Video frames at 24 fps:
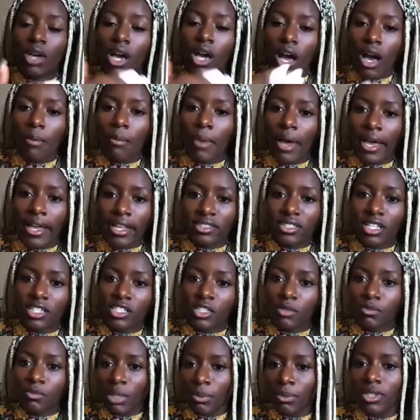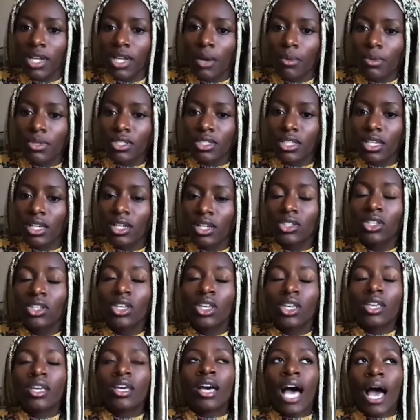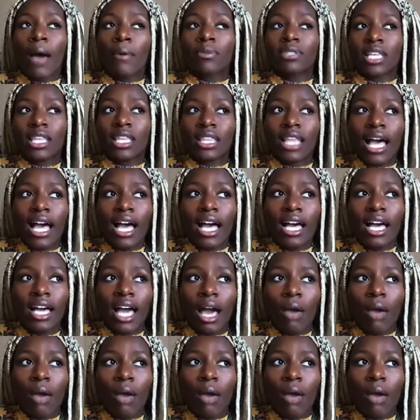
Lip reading: by extension, people thought was good. I would say that.